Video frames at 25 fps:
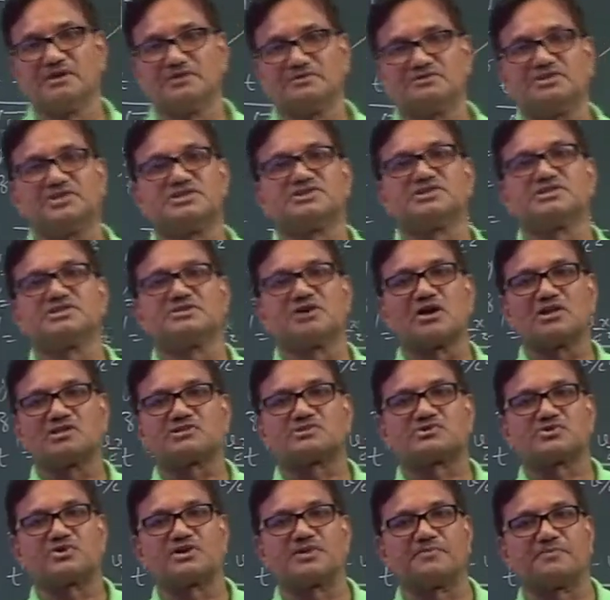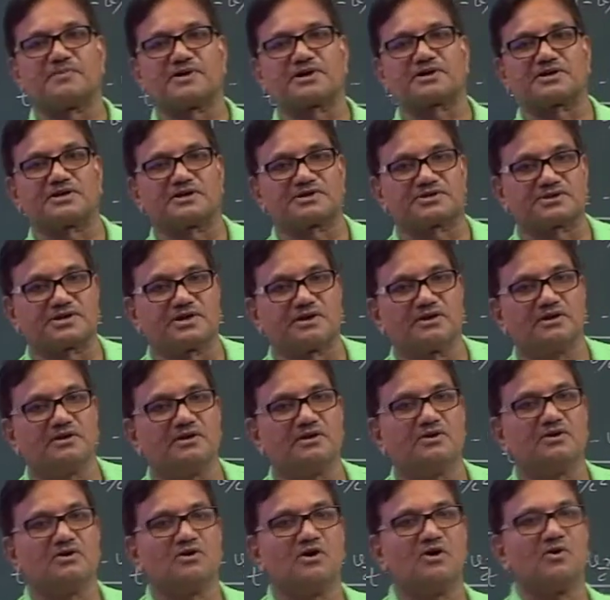This is also repercussion
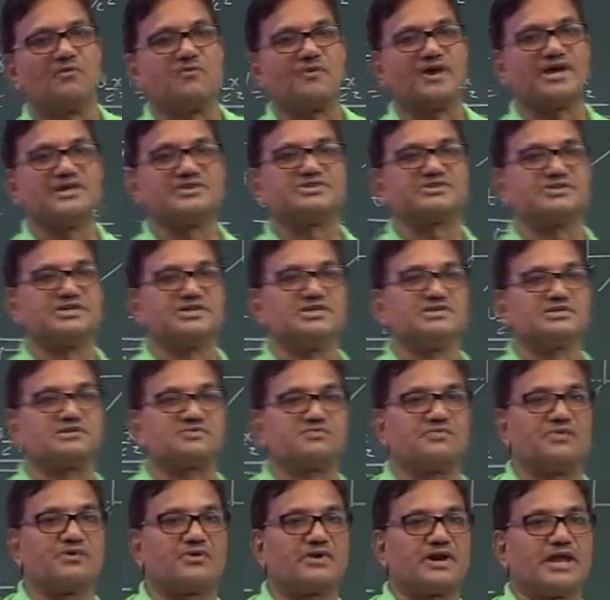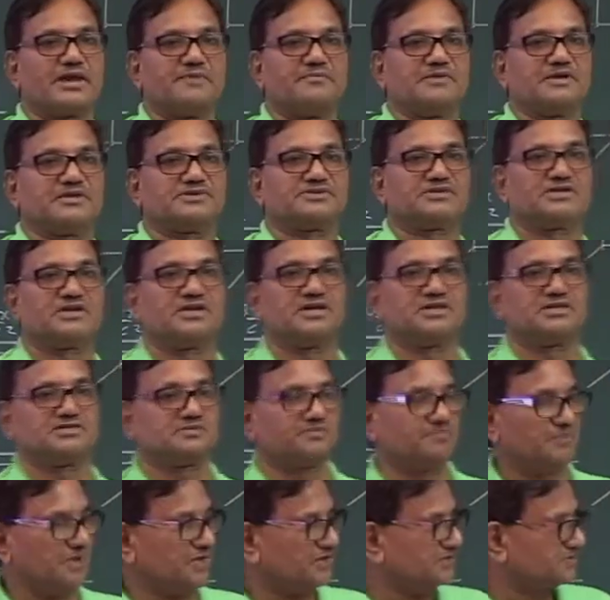of Einstein's four-dimensional
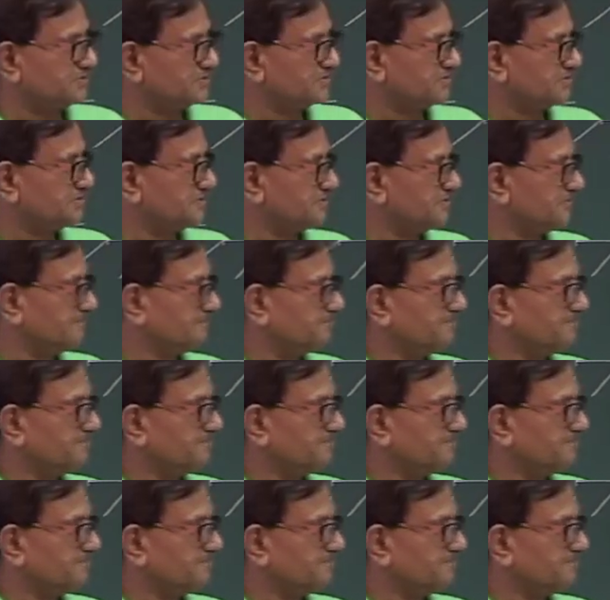space.